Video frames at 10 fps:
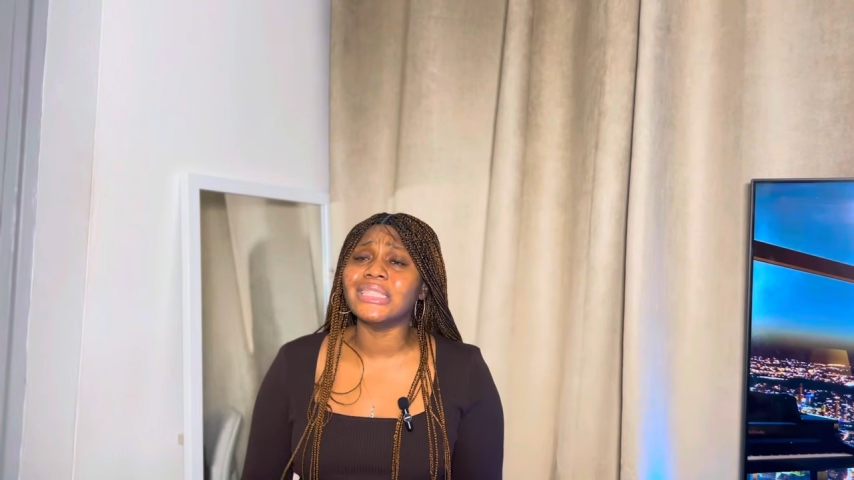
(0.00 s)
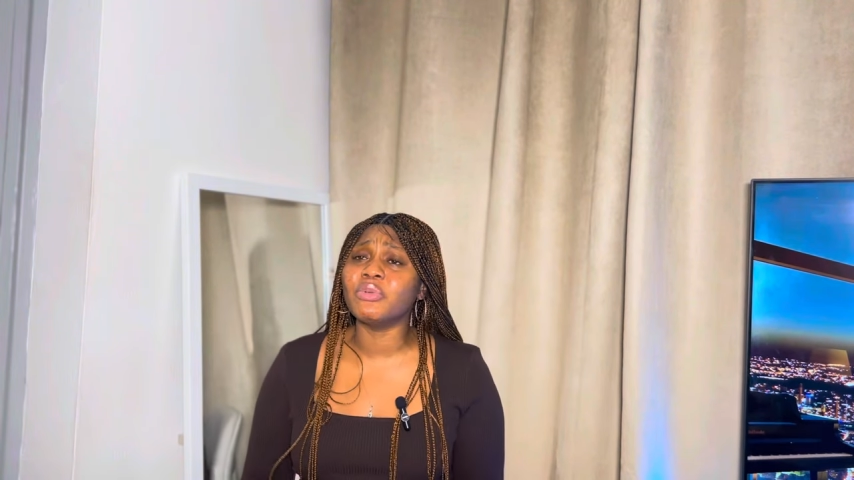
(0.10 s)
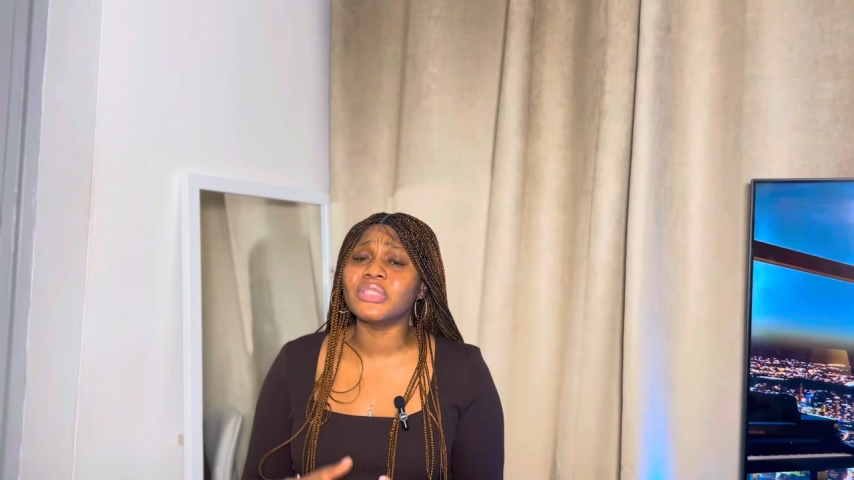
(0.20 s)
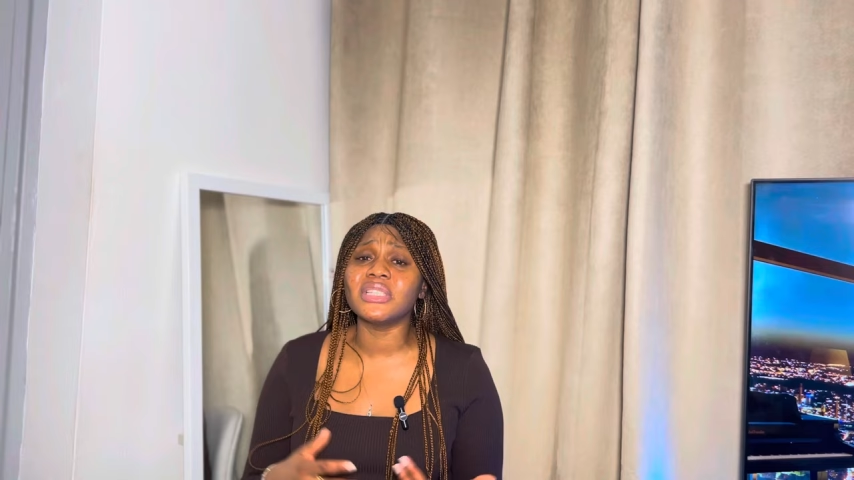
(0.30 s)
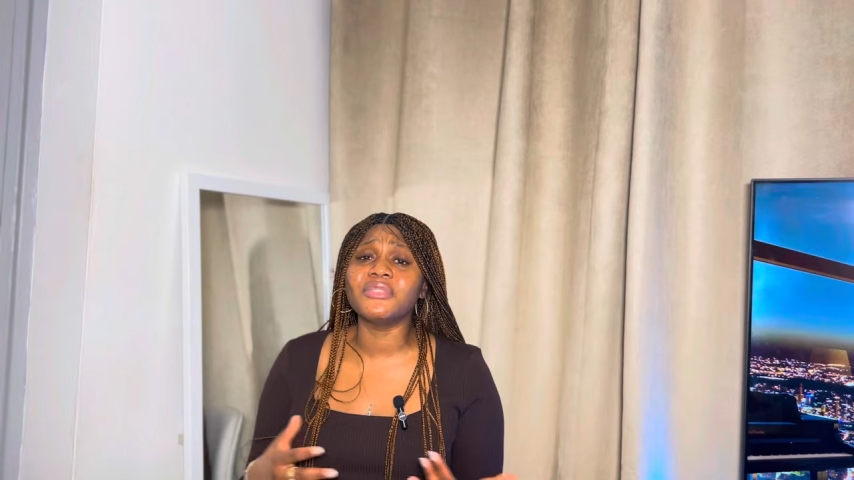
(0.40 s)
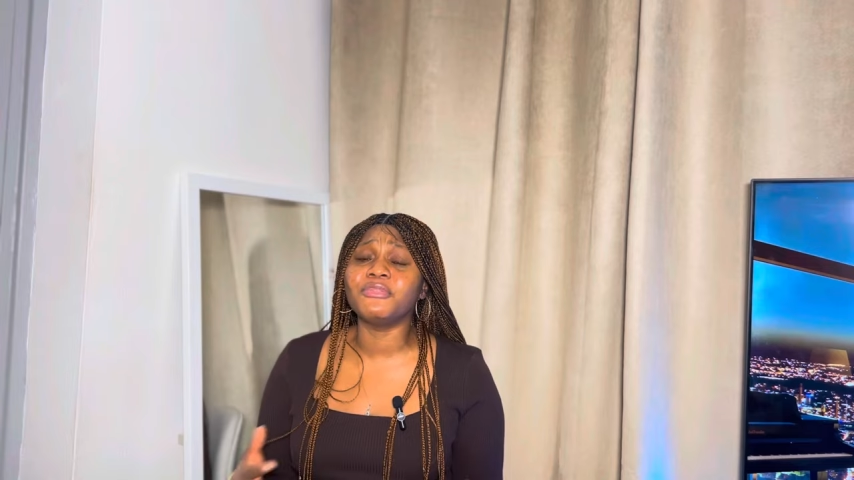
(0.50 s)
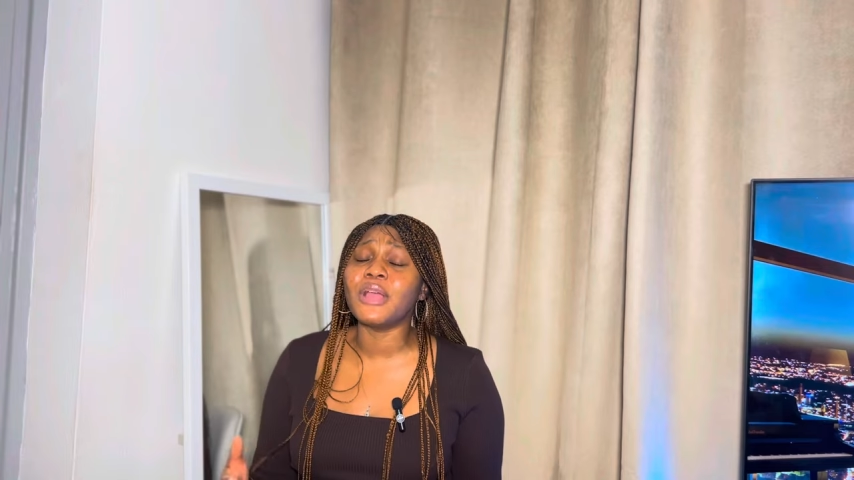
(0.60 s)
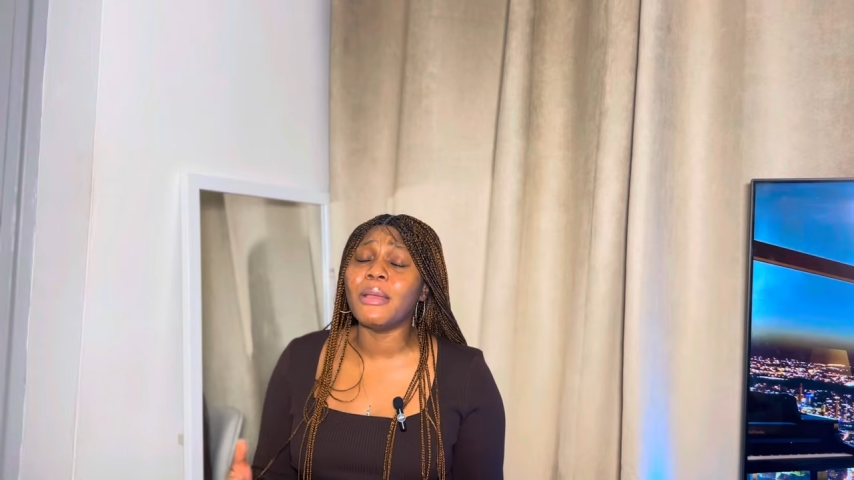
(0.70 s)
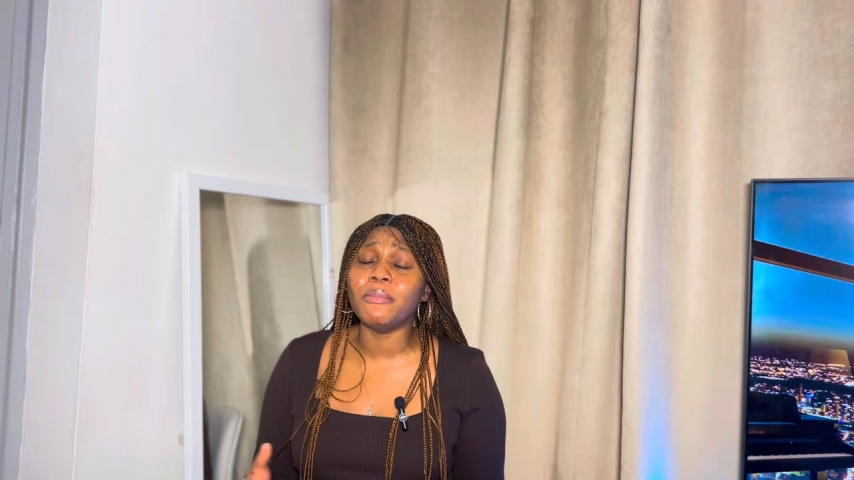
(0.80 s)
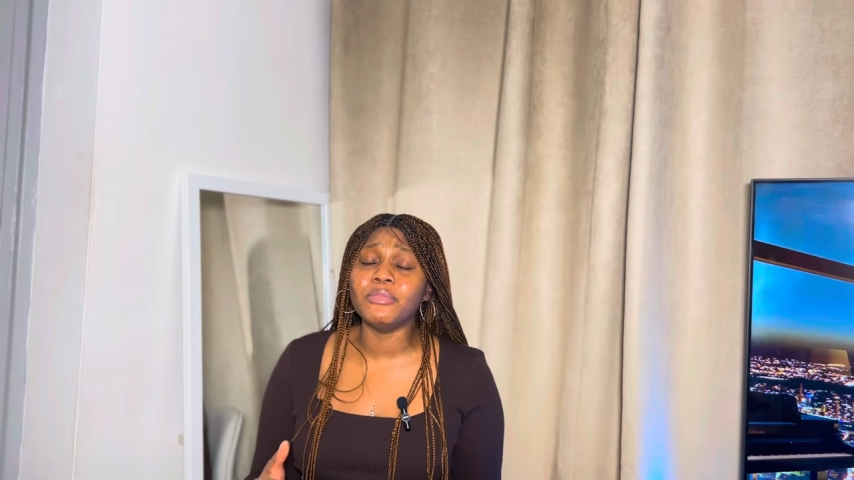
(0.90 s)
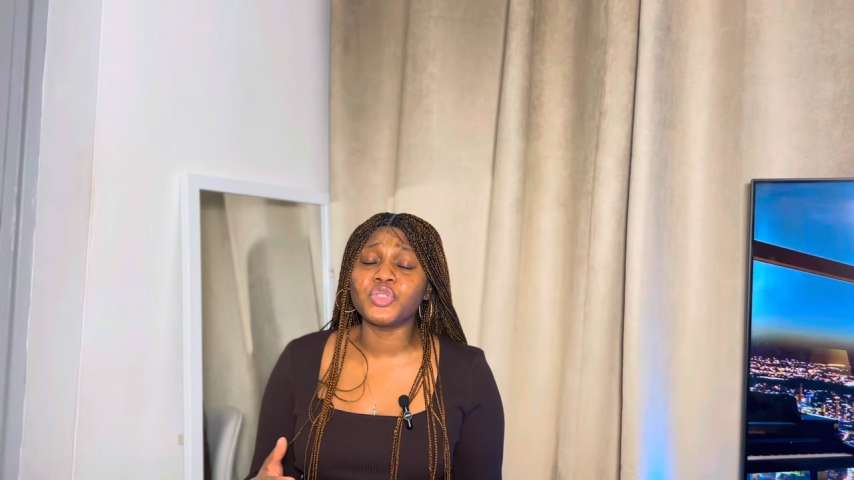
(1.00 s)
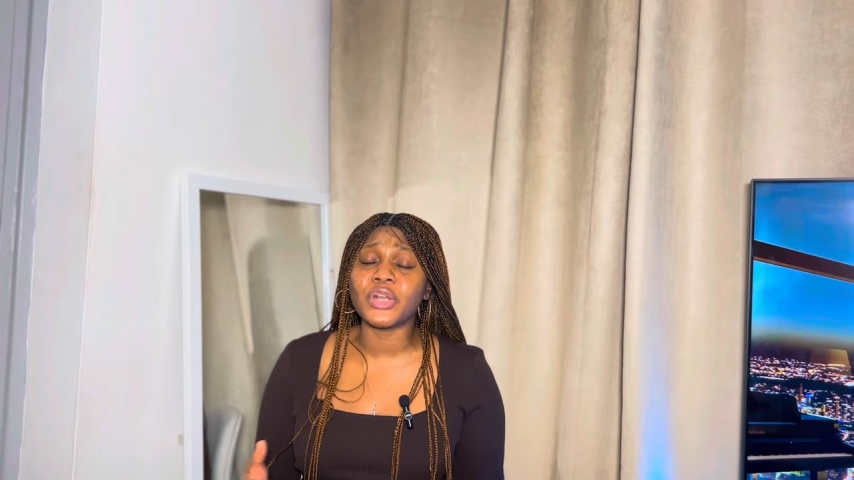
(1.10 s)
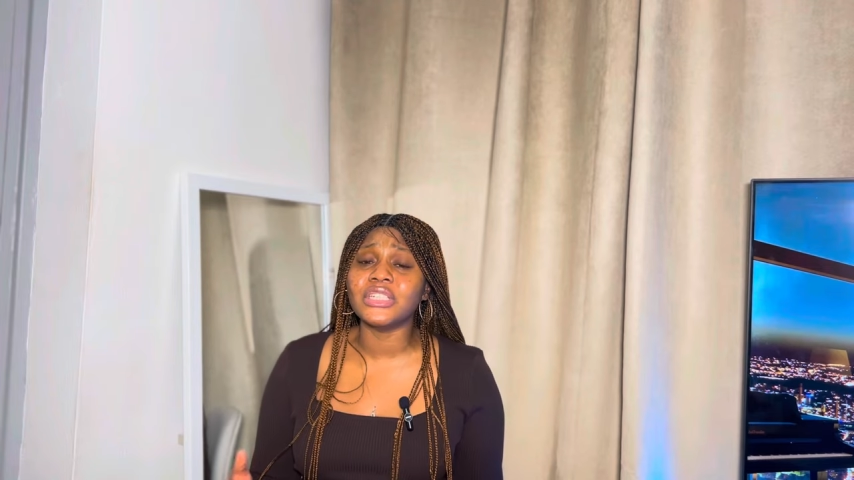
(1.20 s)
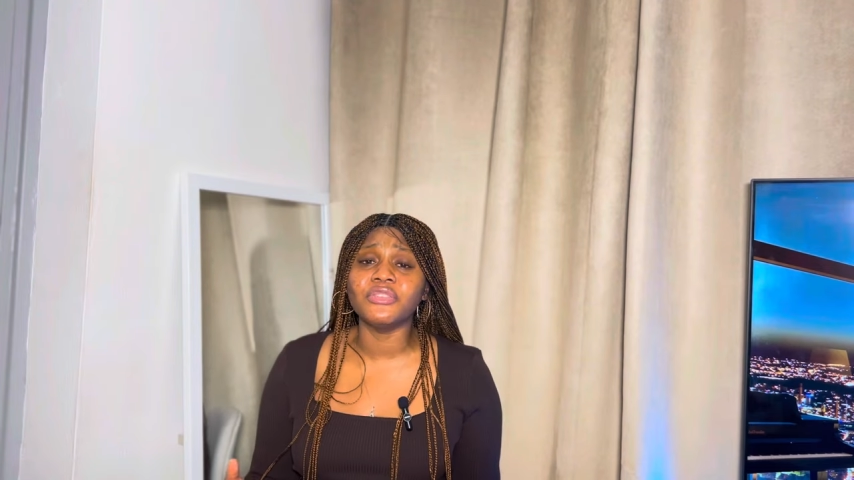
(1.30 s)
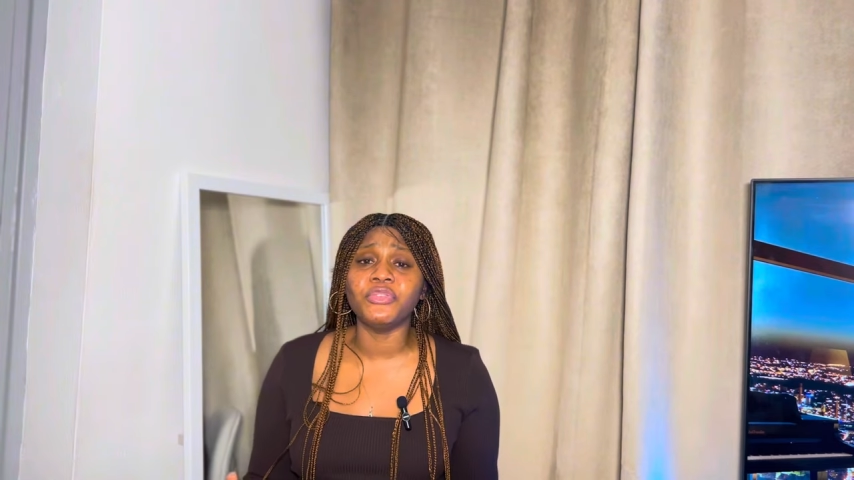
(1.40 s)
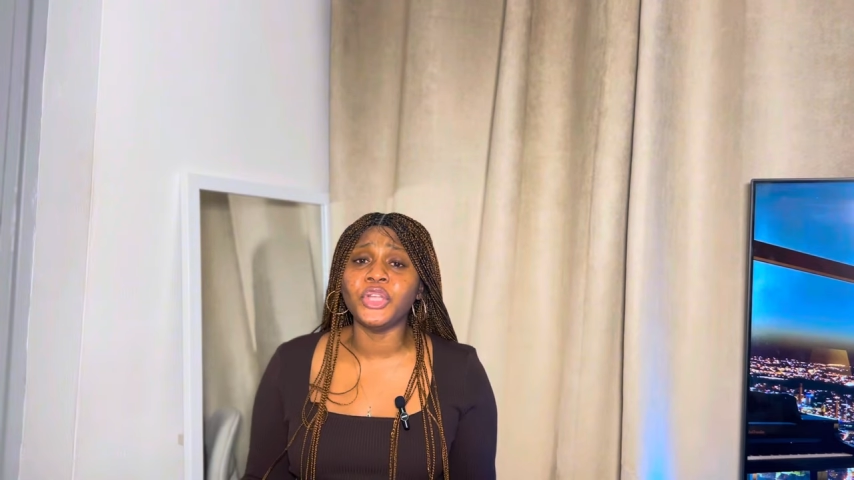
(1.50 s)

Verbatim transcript: There was this um, trending